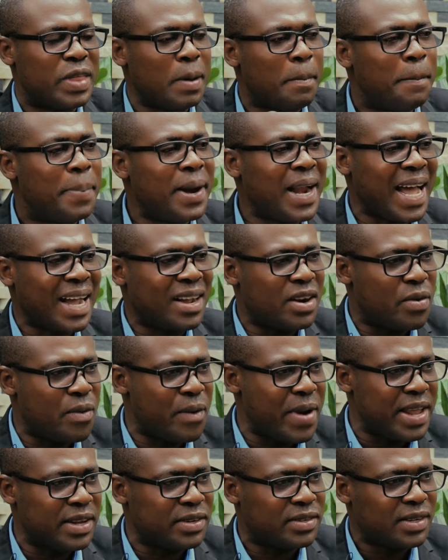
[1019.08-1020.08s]
the black
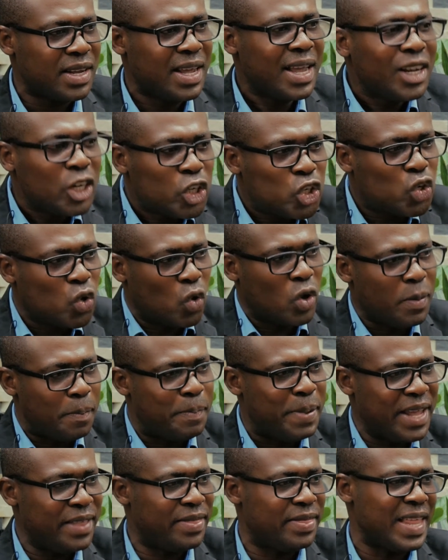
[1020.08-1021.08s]
race should
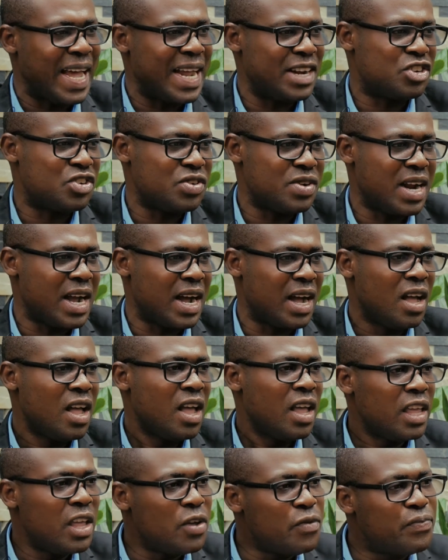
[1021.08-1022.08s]
be Nigeria.
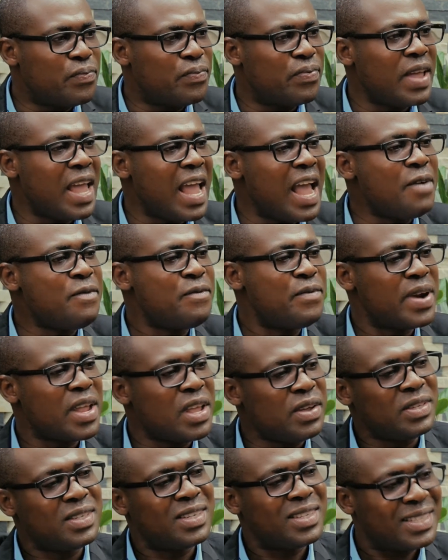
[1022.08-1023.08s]
If
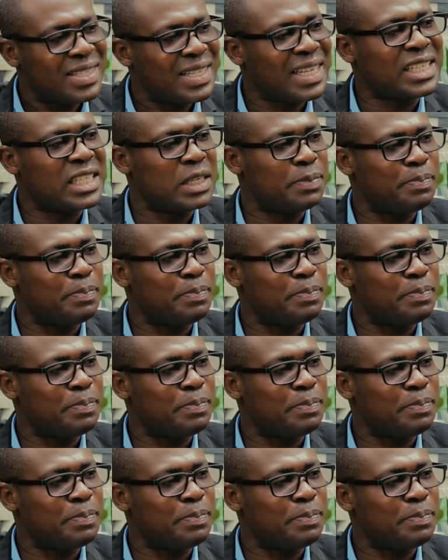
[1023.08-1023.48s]
every 6